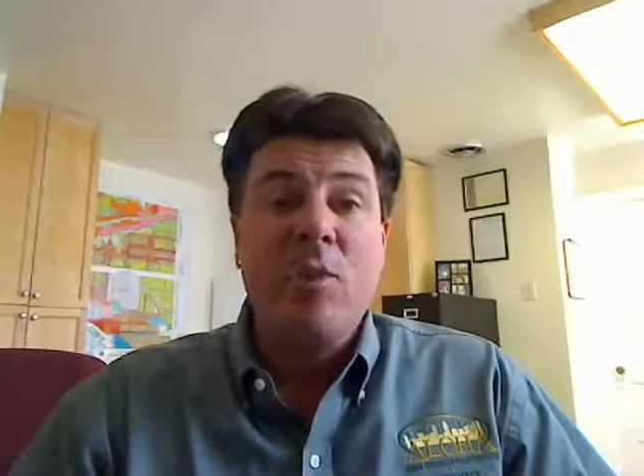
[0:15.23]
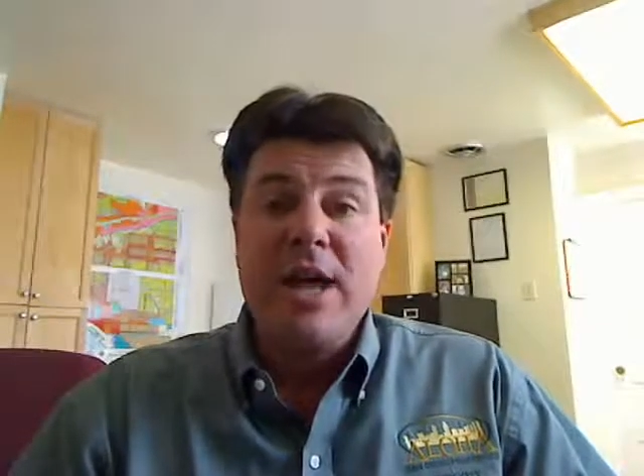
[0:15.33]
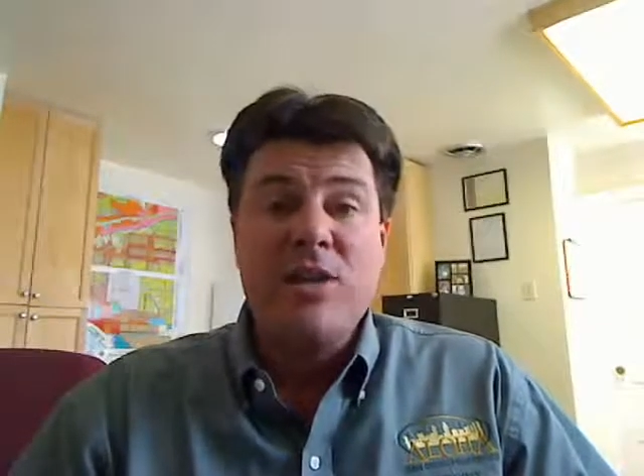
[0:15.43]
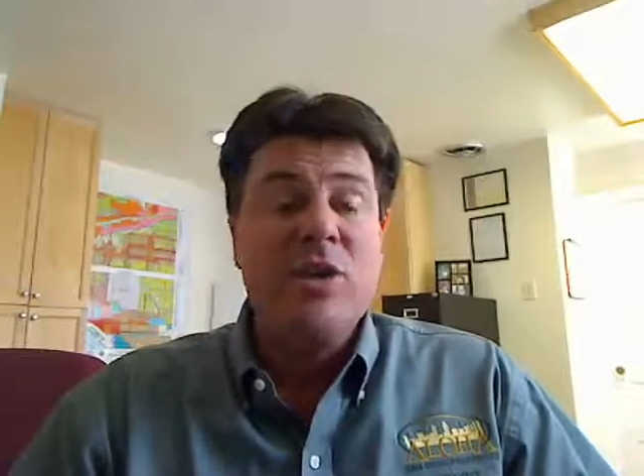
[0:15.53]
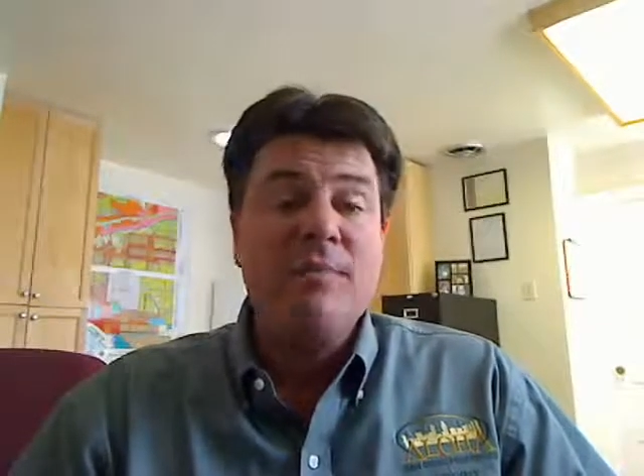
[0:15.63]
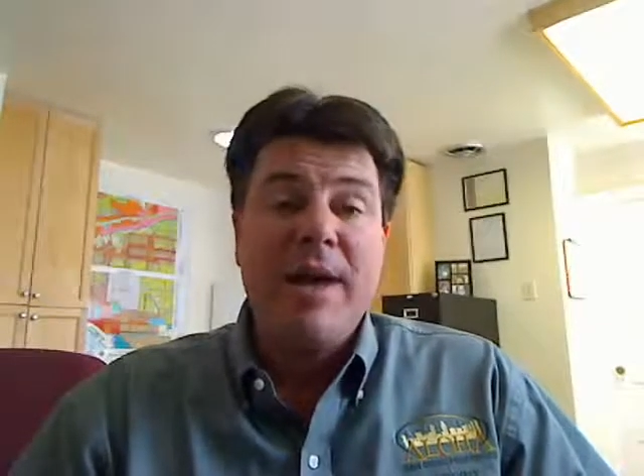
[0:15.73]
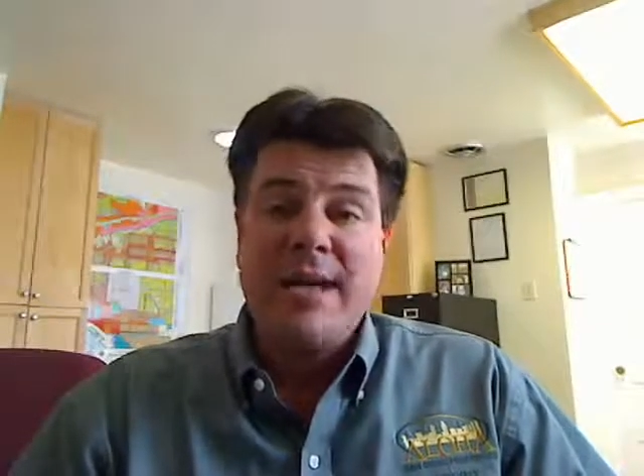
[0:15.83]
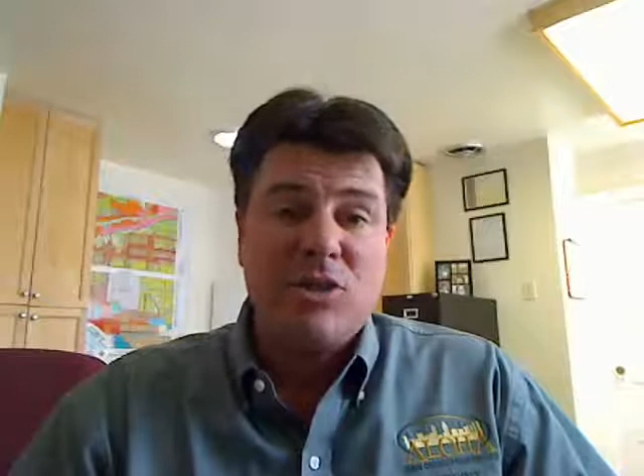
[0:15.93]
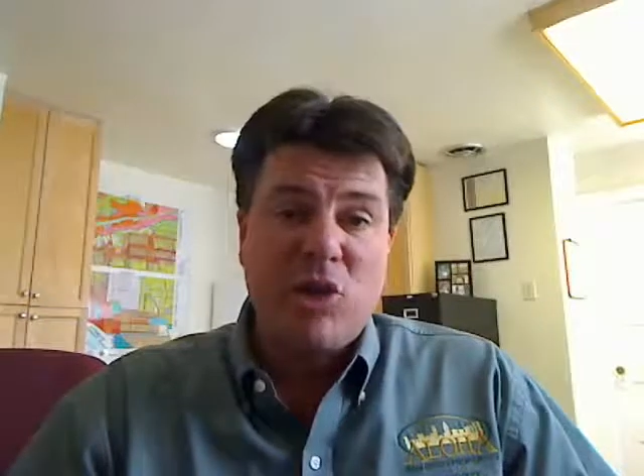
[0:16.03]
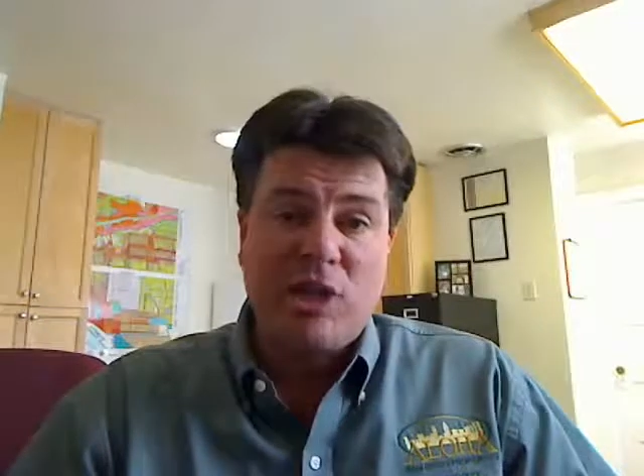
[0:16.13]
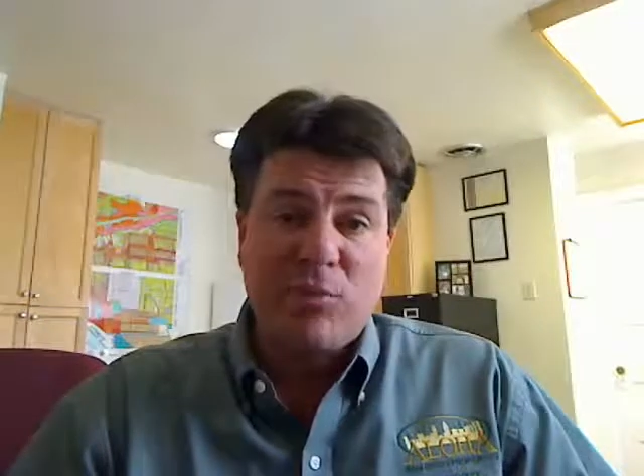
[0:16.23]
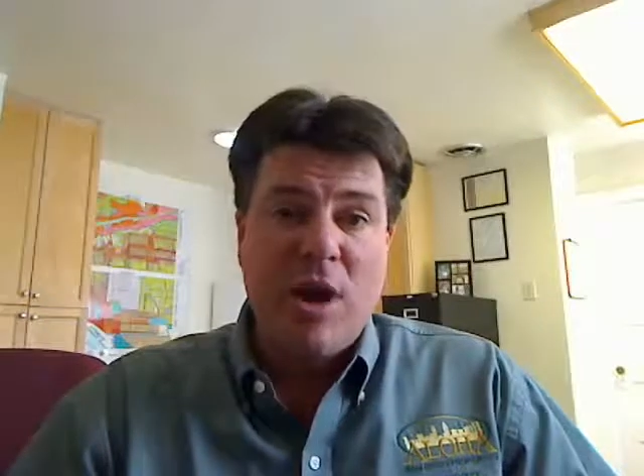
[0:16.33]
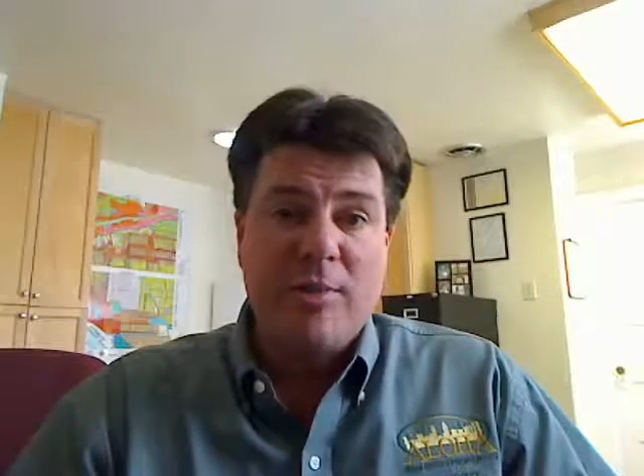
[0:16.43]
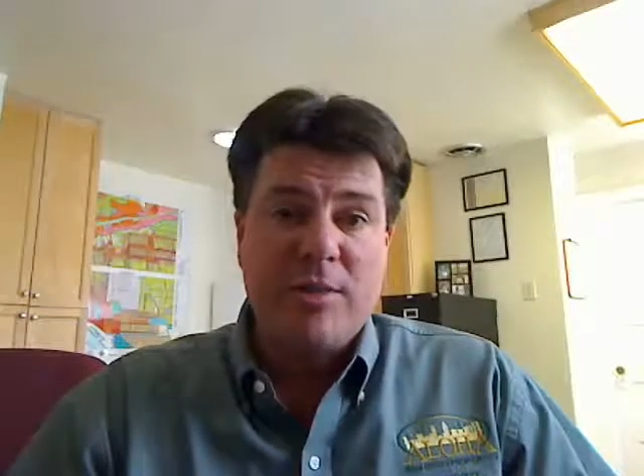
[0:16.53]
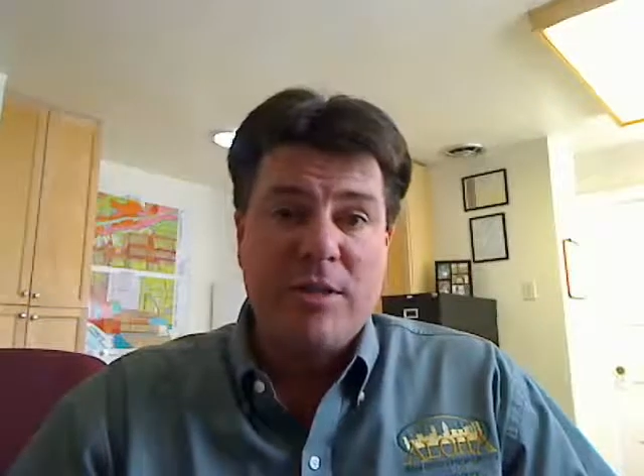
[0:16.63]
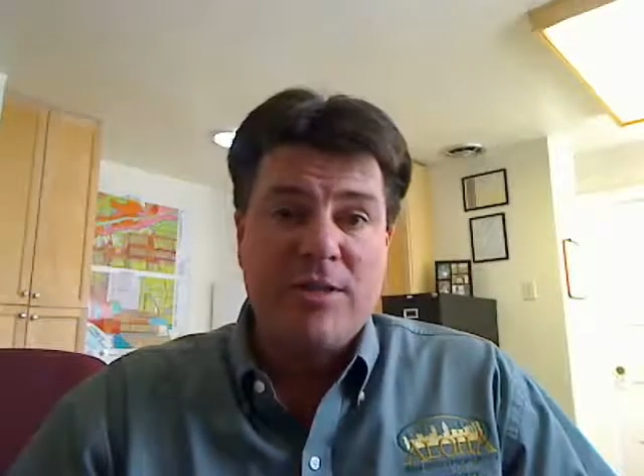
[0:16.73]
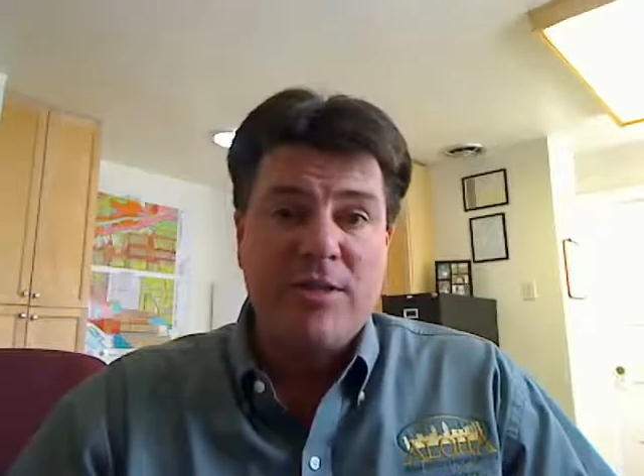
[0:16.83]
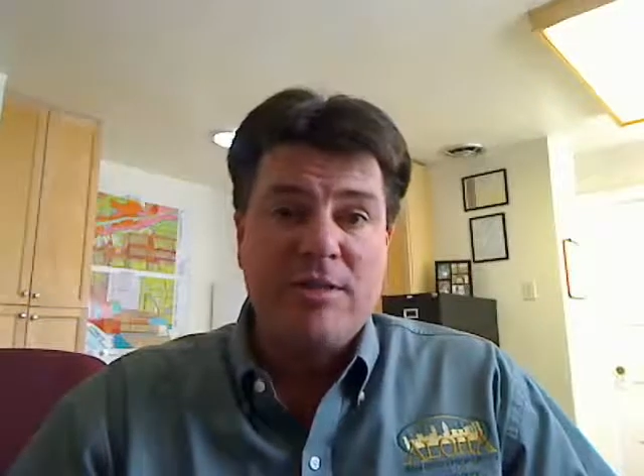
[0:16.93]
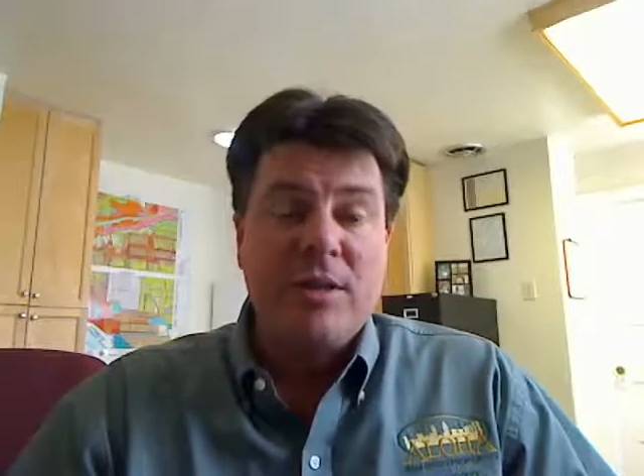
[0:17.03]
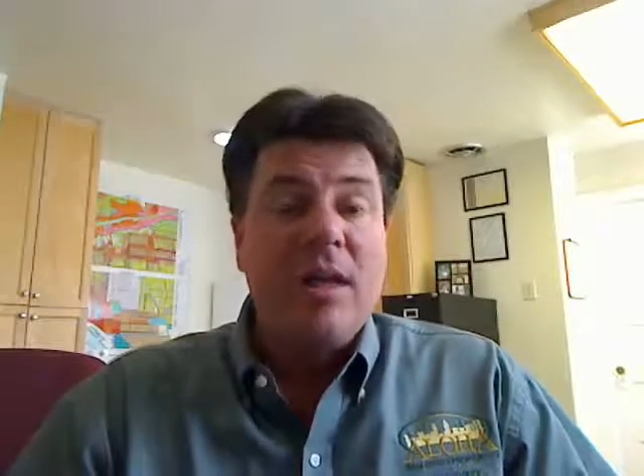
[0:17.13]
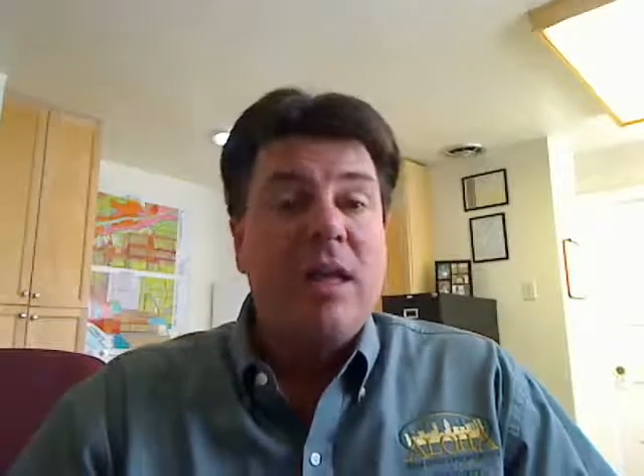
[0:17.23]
ways you can buy distressed properties.